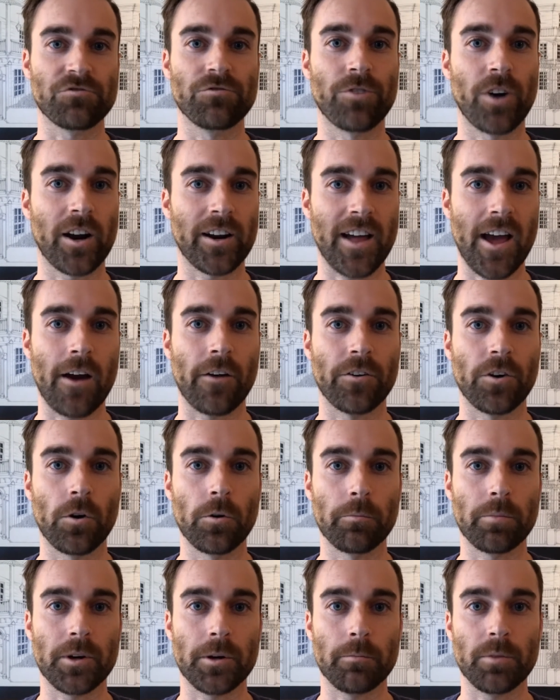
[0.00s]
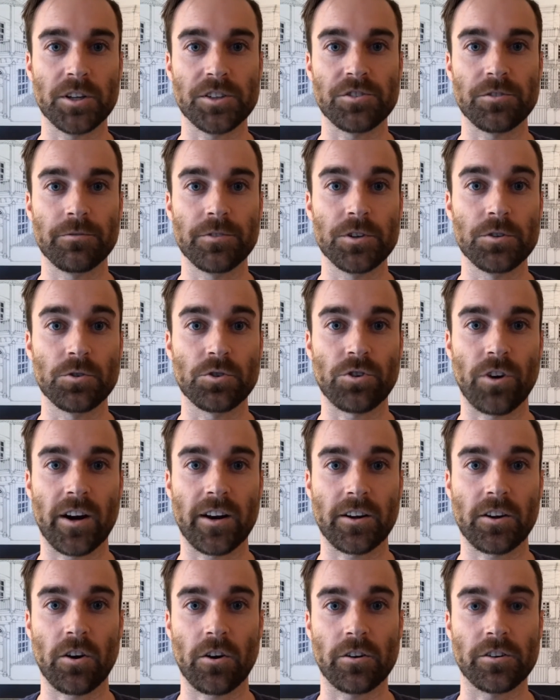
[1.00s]
run out and open a bunch of new
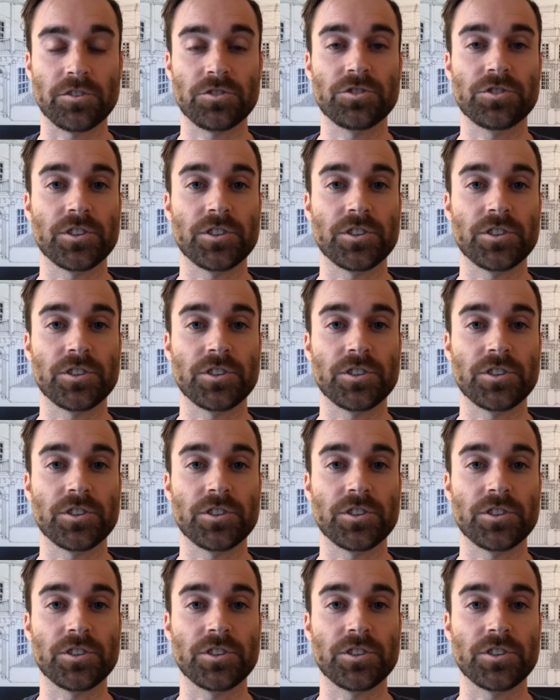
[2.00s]
credit cards